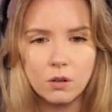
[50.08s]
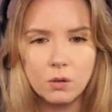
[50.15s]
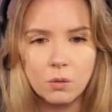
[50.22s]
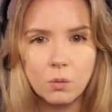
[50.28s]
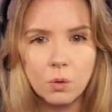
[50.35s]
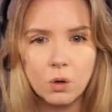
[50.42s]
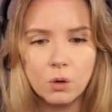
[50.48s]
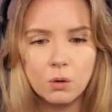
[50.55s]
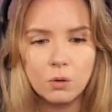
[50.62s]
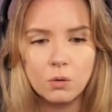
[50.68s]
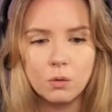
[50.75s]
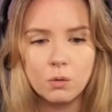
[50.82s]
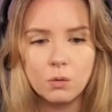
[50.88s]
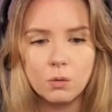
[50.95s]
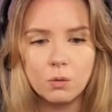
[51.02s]

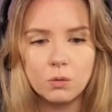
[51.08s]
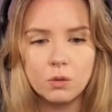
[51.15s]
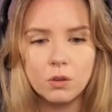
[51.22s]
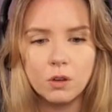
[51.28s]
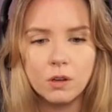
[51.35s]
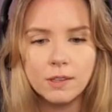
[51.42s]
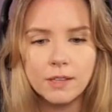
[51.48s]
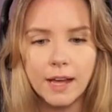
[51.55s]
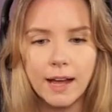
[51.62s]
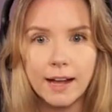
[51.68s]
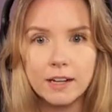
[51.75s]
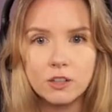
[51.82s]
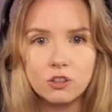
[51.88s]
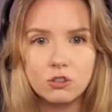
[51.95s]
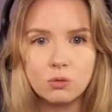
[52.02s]
Whoa, not
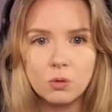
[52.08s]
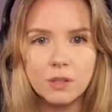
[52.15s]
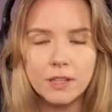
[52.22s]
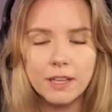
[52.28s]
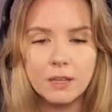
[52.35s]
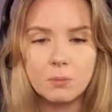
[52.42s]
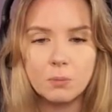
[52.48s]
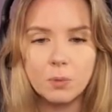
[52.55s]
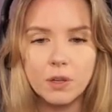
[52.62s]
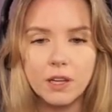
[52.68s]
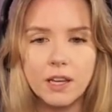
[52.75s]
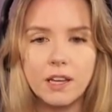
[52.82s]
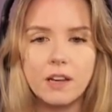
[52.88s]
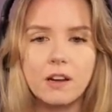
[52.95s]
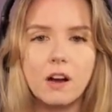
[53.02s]
actual
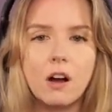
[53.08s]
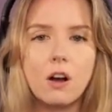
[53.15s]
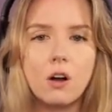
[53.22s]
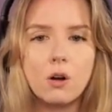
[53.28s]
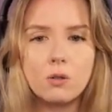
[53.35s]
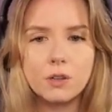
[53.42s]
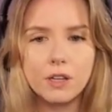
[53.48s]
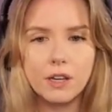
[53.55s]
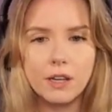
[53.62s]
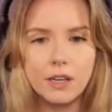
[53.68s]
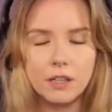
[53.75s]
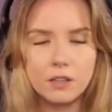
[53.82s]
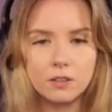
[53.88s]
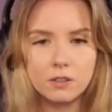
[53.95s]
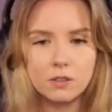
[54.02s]
gameplay.
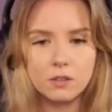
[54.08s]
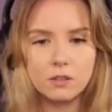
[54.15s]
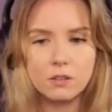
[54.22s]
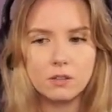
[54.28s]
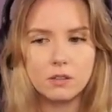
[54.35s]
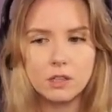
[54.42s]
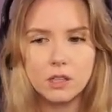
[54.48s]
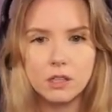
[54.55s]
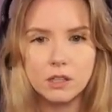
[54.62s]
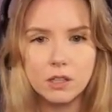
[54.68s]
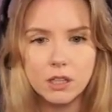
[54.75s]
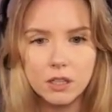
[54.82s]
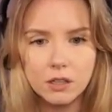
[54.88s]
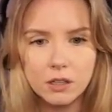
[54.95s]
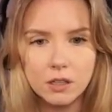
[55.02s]
Okay. Evolve
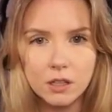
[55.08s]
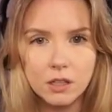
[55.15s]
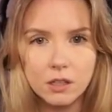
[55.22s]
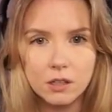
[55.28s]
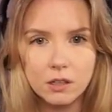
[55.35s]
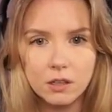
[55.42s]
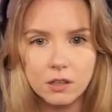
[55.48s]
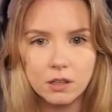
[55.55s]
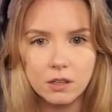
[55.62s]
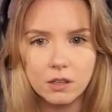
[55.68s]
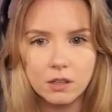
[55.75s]
into something new.